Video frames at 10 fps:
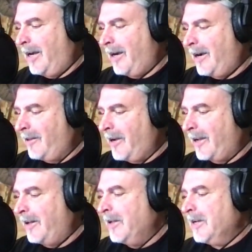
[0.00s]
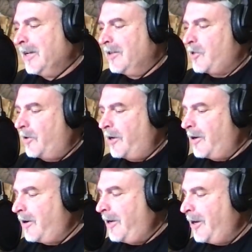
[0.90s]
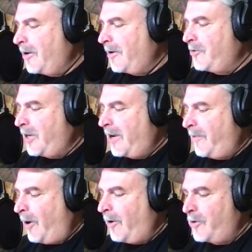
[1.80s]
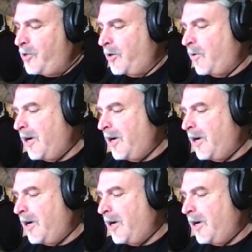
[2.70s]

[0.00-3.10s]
I like it. So here, Jeff, here's your